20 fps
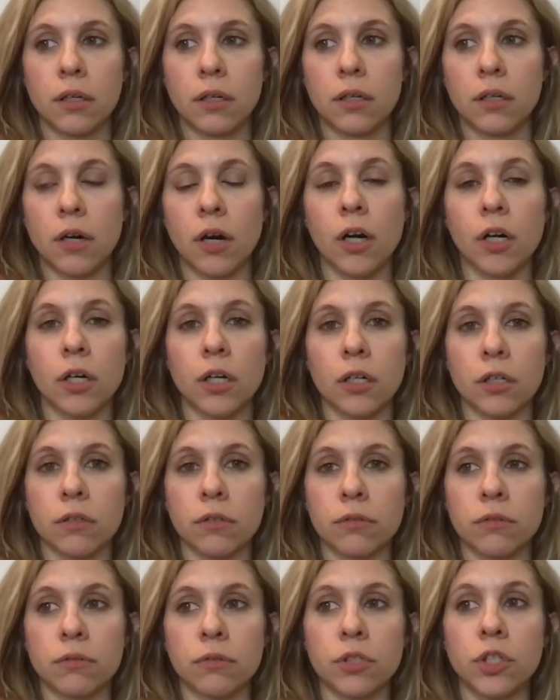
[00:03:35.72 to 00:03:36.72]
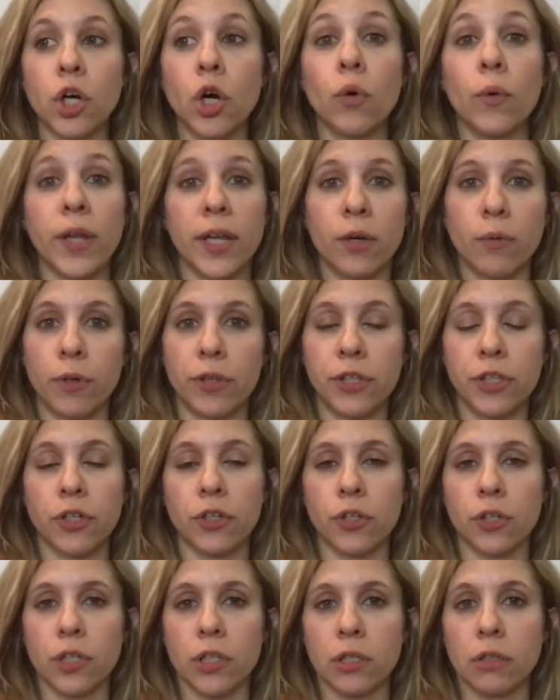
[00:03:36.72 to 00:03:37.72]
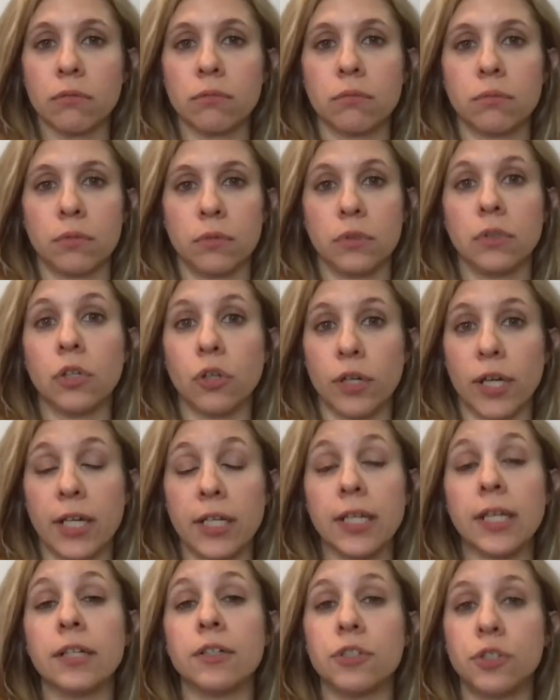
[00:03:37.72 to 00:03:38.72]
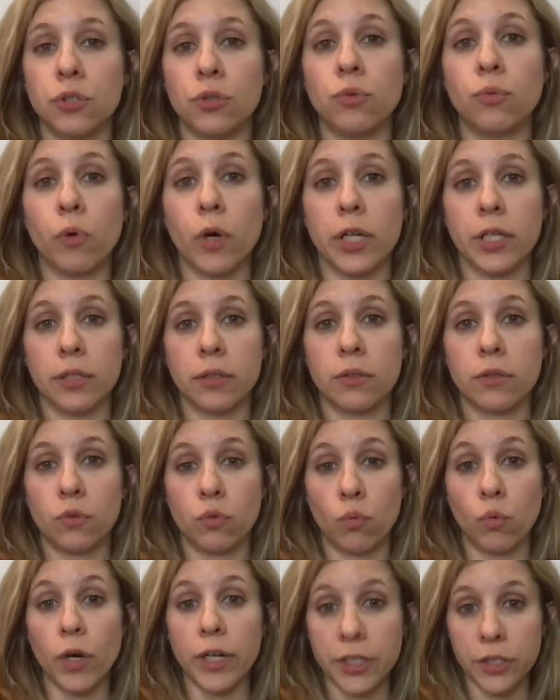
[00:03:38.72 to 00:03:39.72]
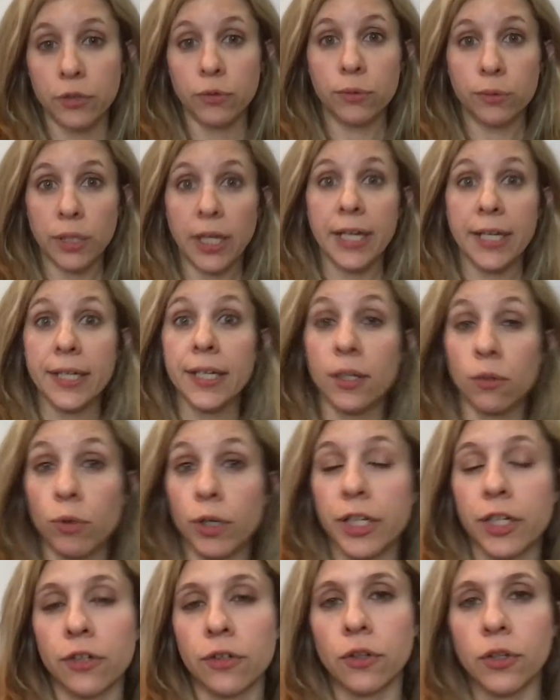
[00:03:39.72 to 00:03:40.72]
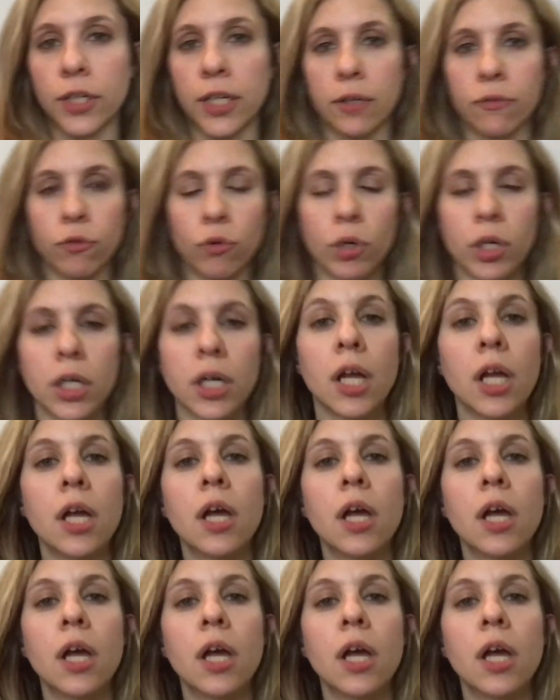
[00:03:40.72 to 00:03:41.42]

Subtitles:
are going with your look and can do what you like and what you're looking for.